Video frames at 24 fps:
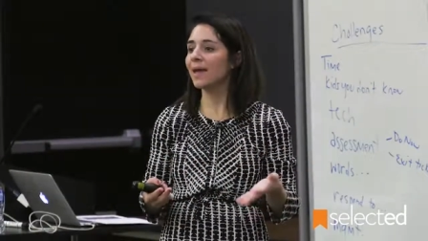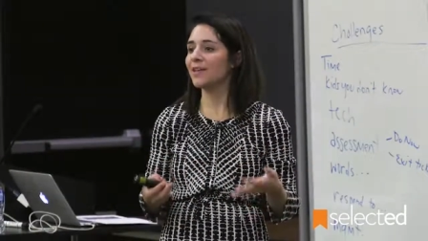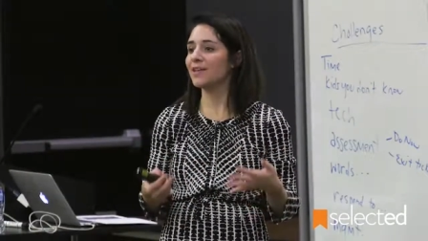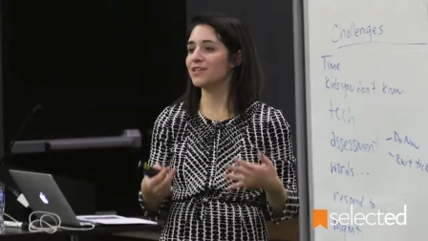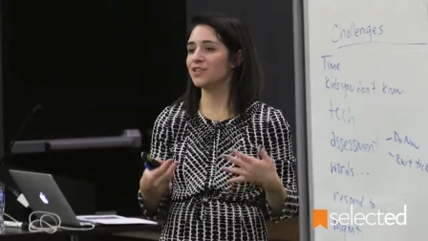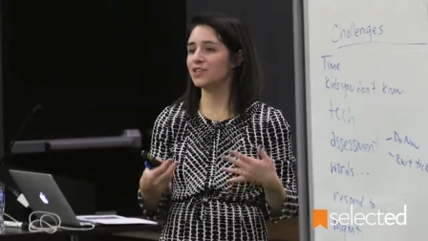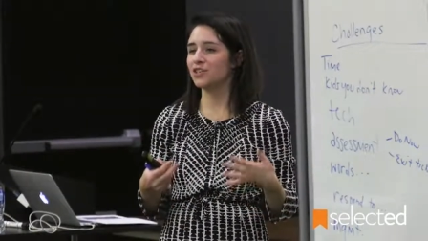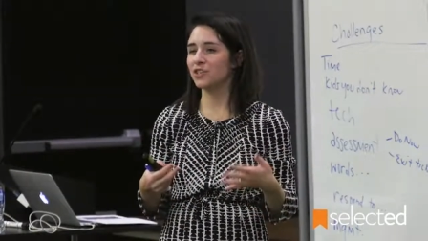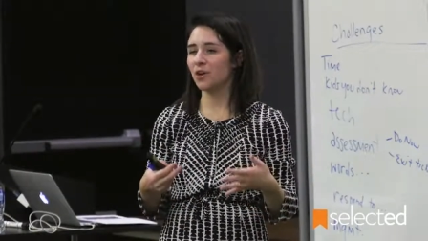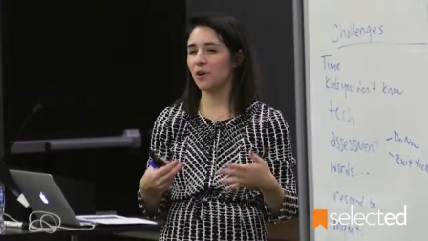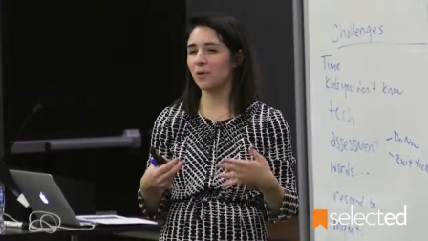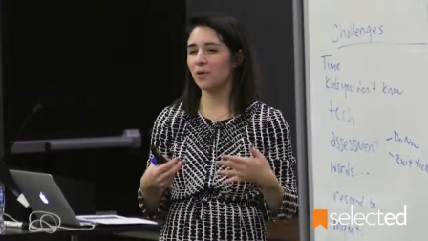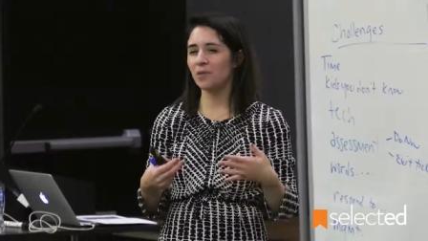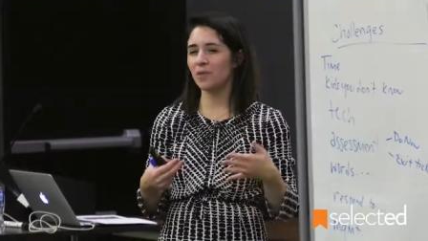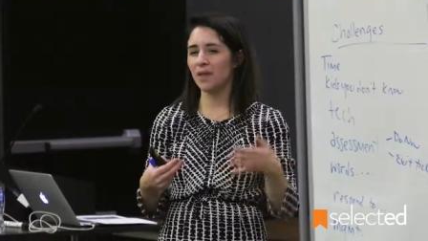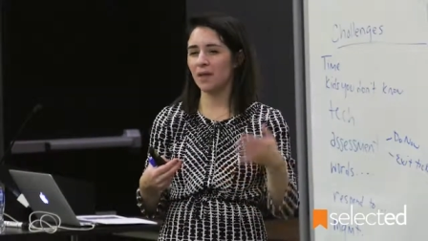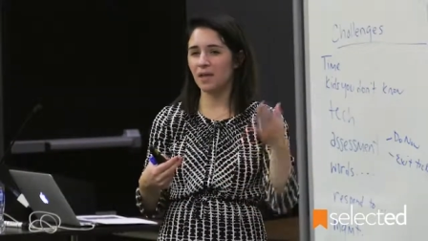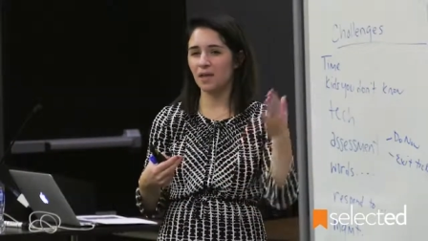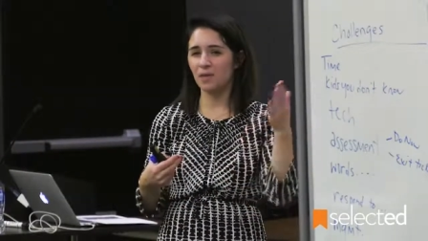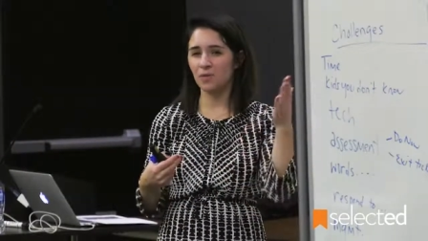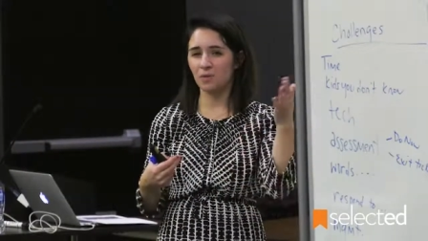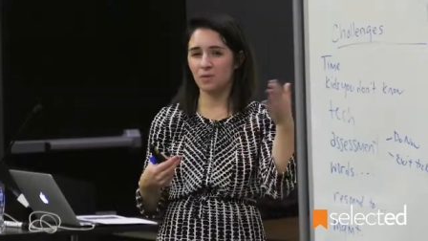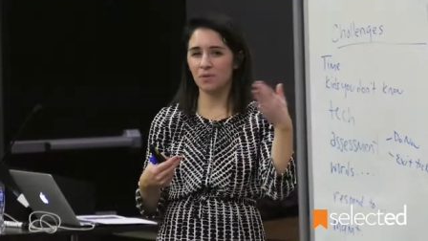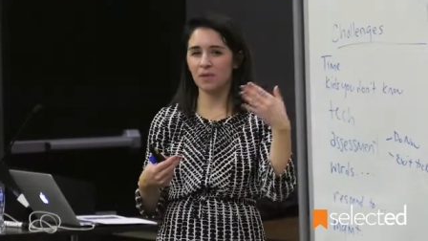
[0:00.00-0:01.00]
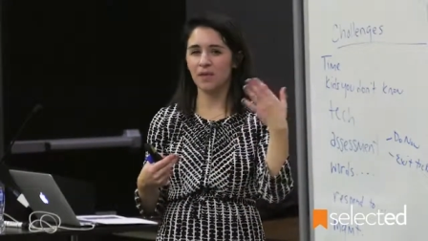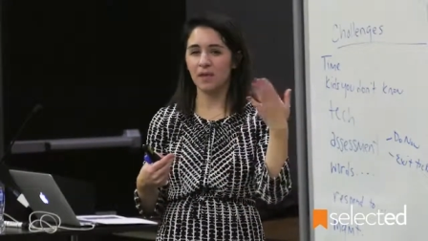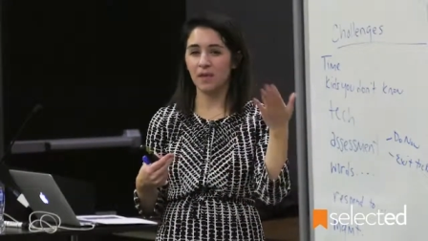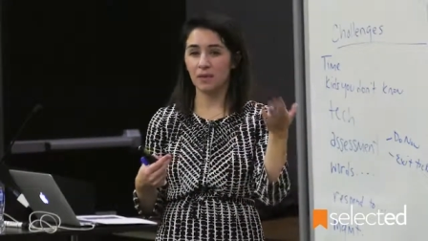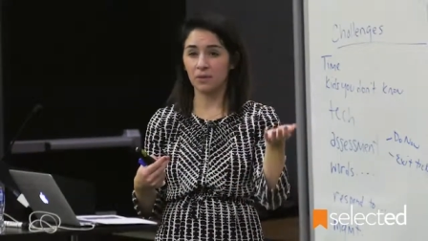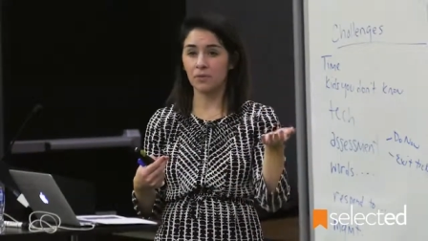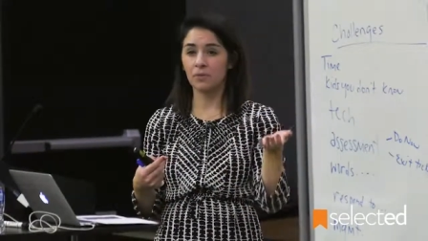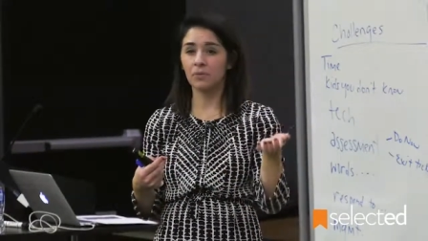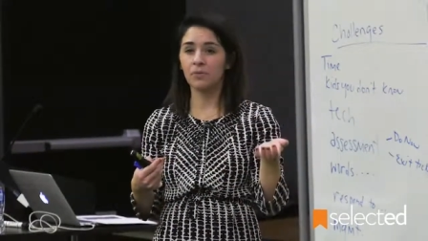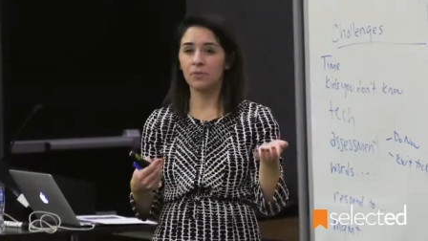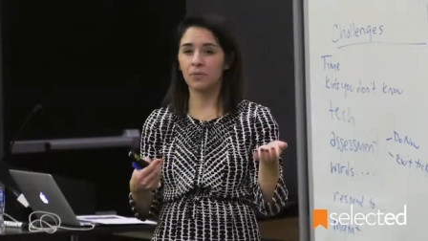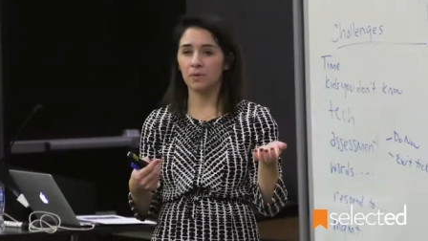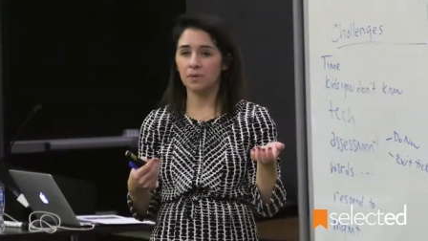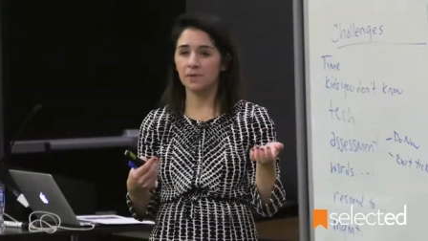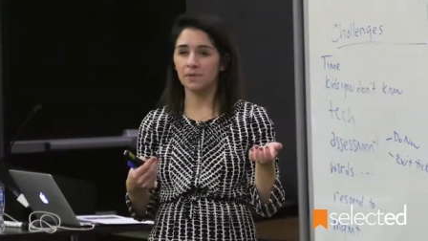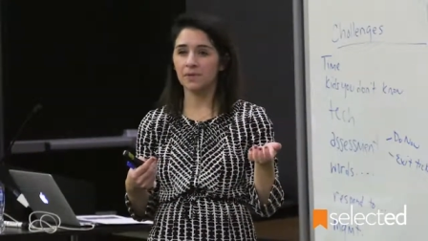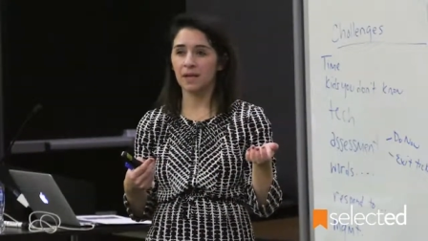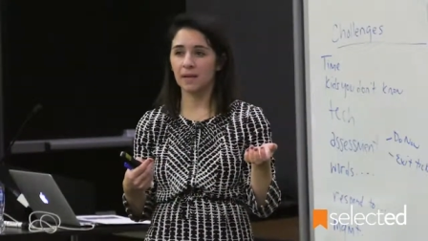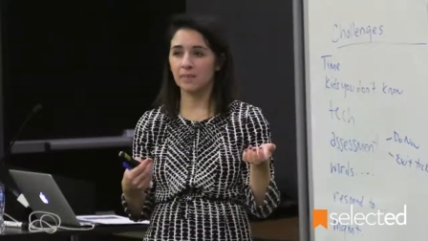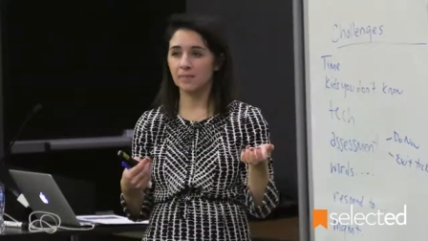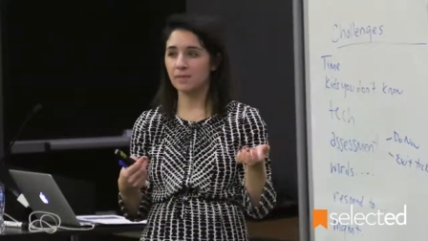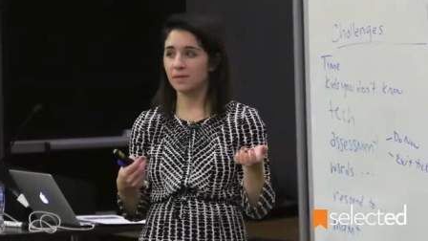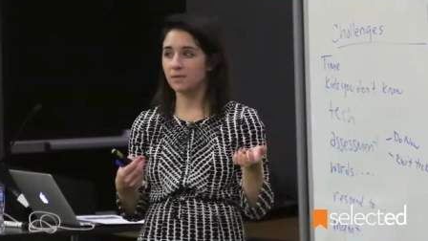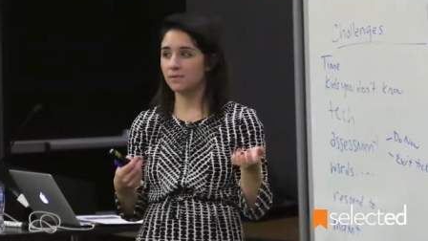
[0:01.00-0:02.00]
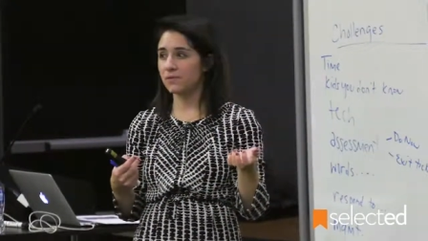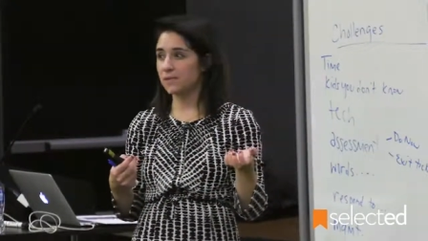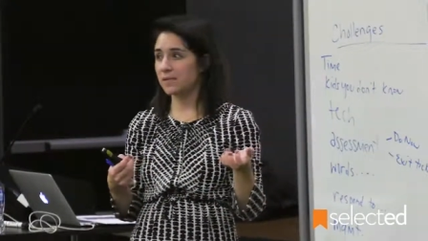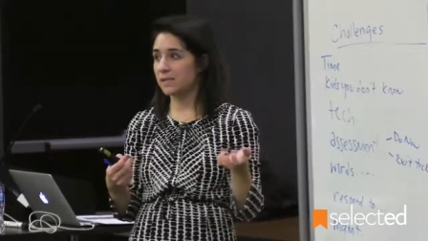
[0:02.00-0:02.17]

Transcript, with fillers: and show that you think through those types of